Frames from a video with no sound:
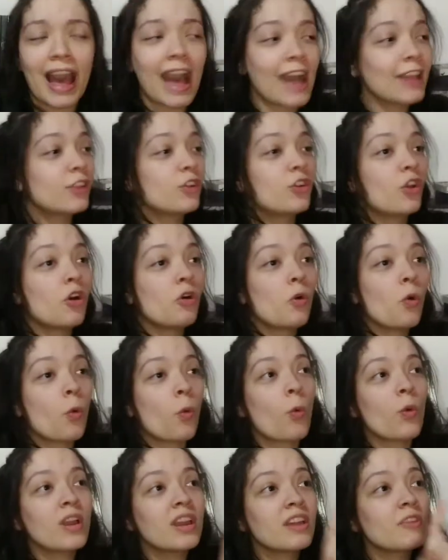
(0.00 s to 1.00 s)
I don't
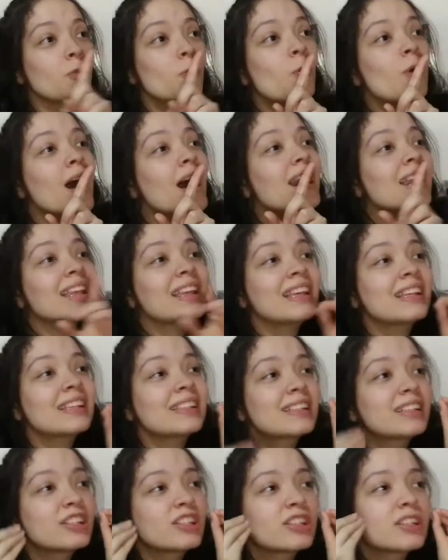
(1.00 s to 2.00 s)
know if what
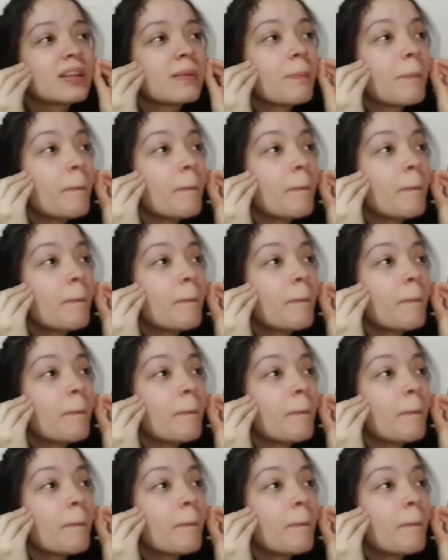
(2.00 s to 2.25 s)
is